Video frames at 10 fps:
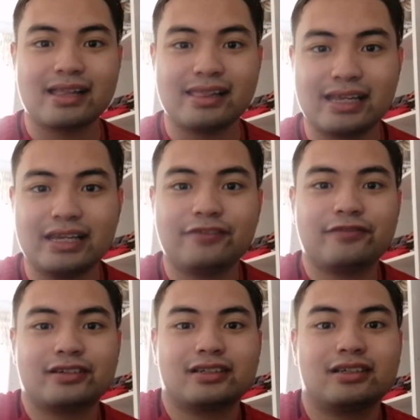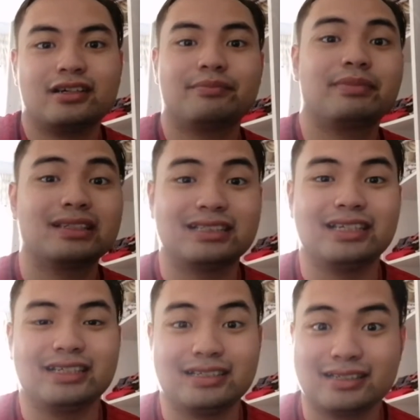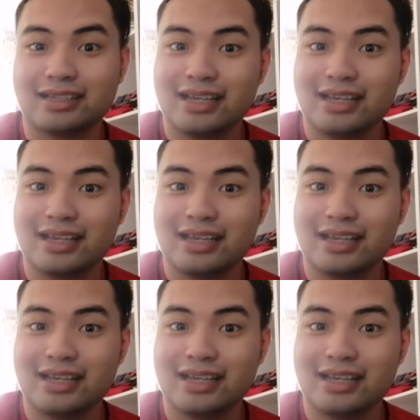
life got busy.